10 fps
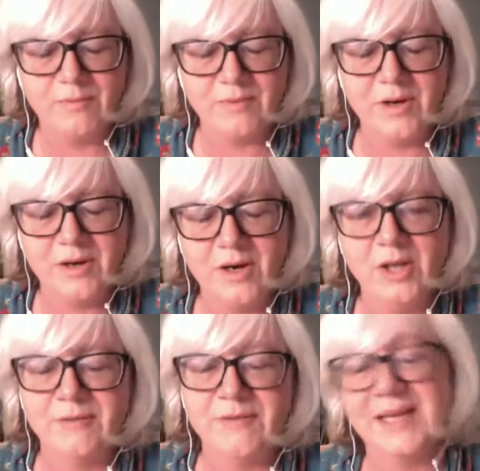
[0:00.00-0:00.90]
all of
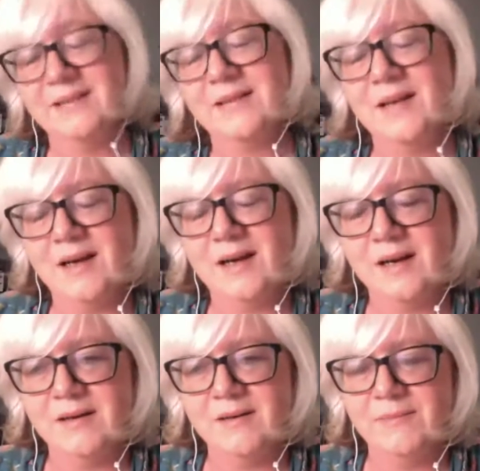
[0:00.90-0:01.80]
that,
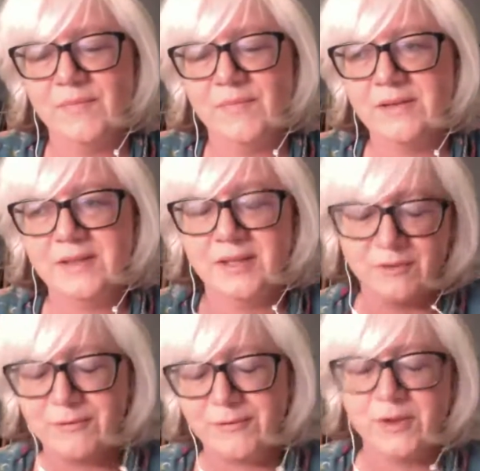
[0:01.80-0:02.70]
the
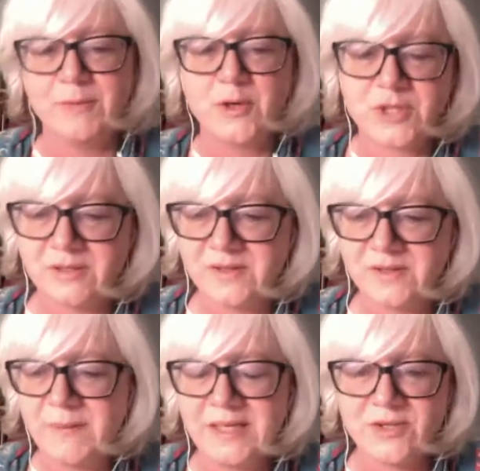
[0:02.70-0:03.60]
full emotional
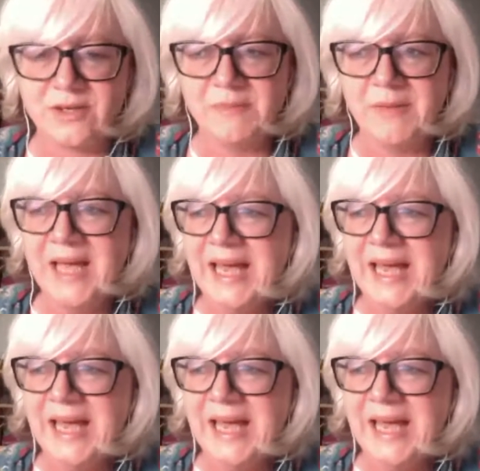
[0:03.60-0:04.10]
spectrum. And